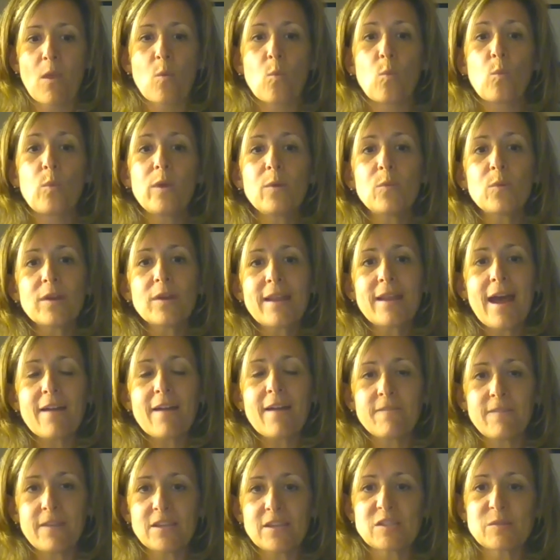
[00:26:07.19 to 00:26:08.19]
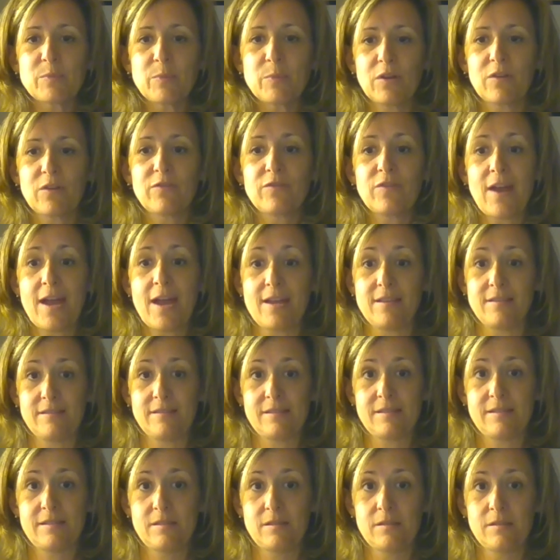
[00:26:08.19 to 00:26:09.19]
we were not Facebook
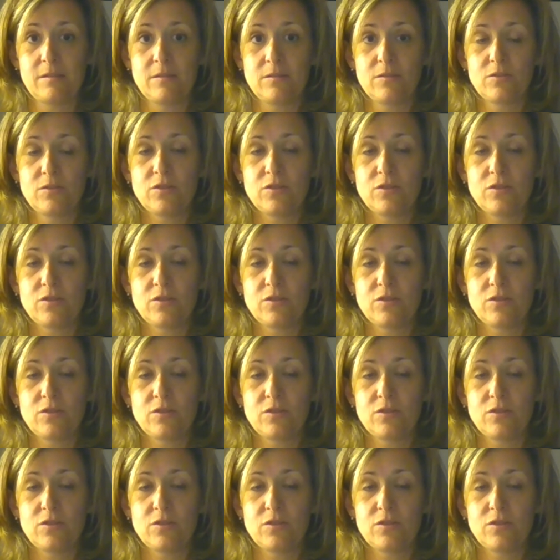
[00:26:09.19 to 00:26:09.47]
friends.